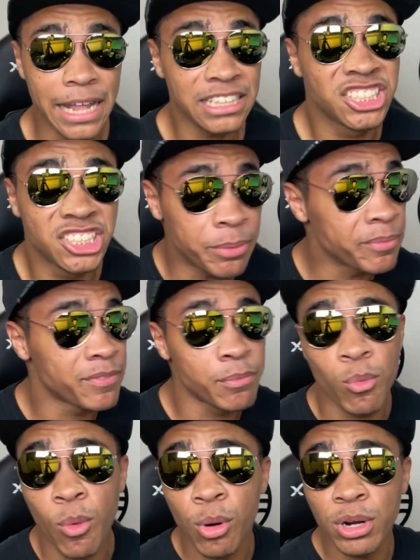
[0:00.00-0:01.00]
And some of
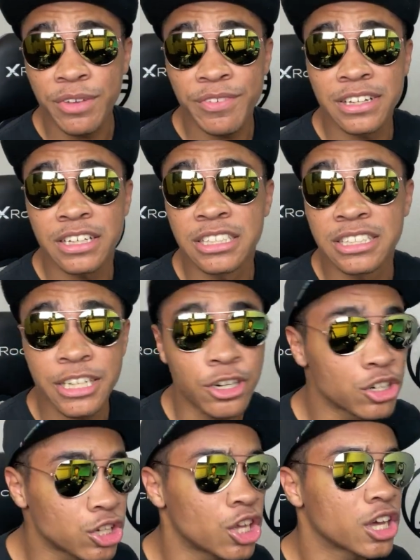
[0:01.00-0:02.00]
them won't even
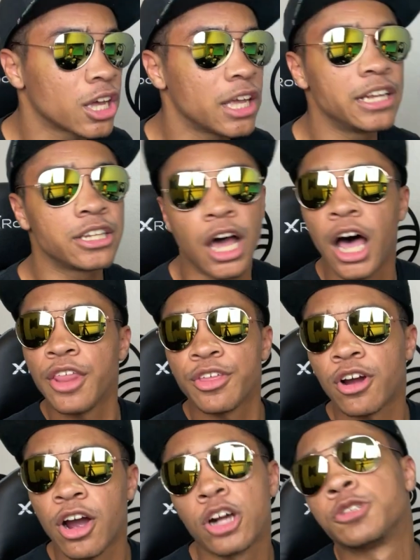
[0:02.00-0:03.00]
consider looking into
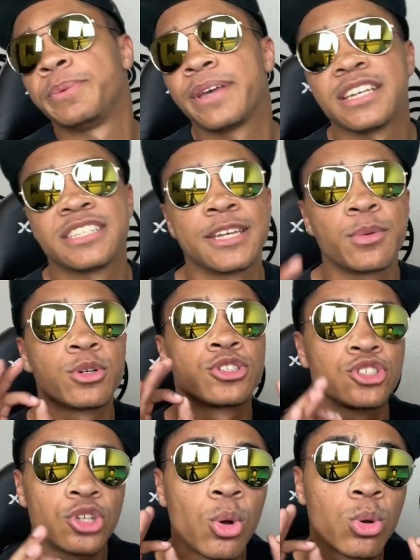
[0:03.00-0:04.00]
other art because they were
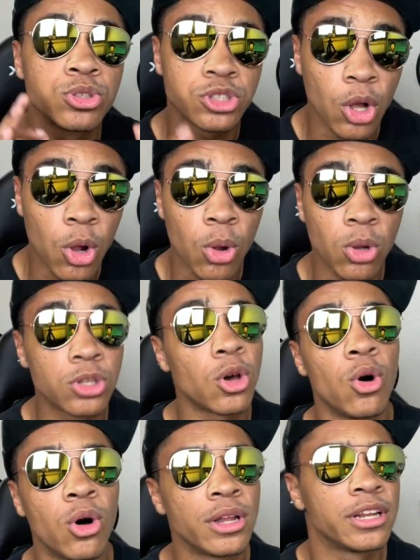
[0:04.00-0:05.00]
so sold
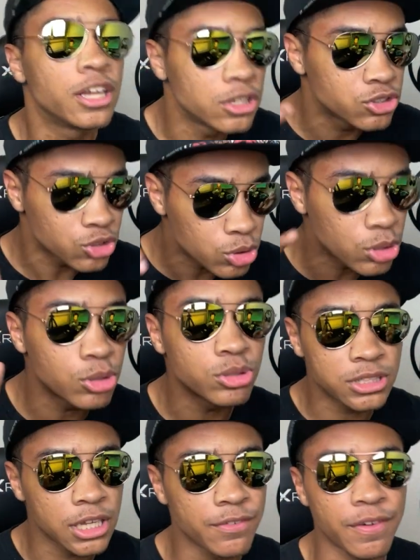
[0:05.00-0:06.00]
on Zulu stick